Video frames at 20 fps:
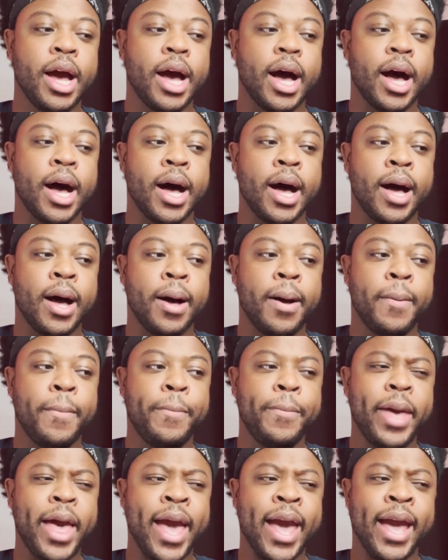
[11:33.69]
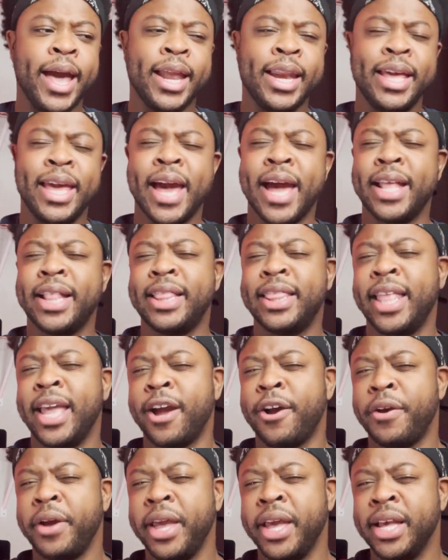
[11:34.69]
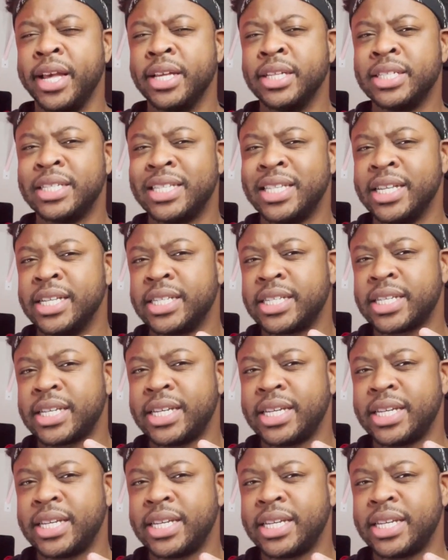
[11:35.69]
And yet there is this